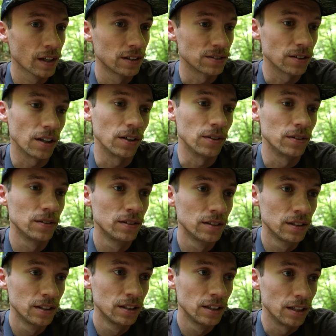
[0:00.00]
So
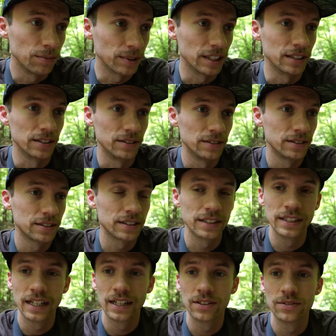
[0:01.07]
I'm gonna sit
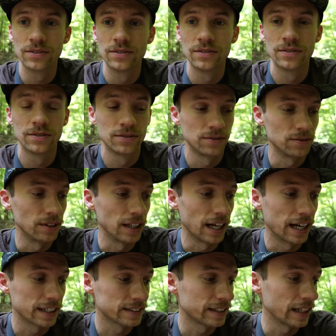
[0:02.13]
down,
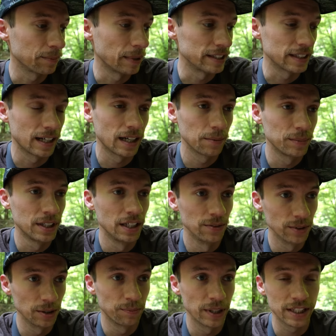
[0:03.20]
relax, take my time, and
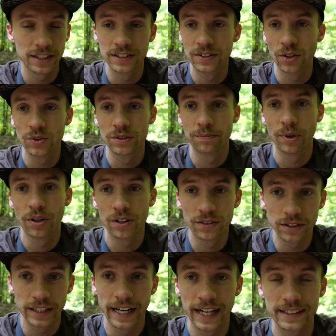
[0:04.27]
really pick these holes apart
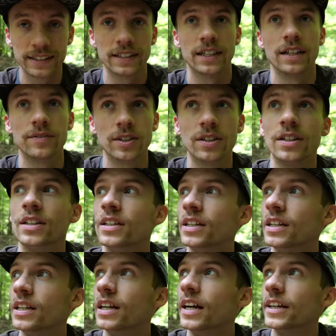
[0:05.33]
and cast at cover.
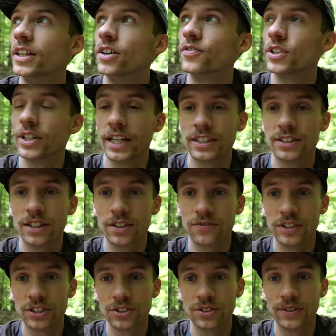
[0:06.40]
And hopefully I'll catch another
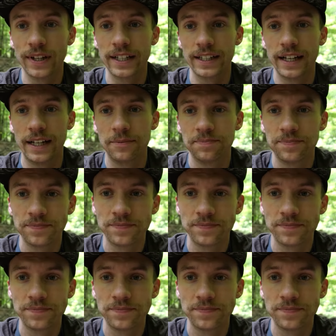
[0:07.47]
fish or two like that.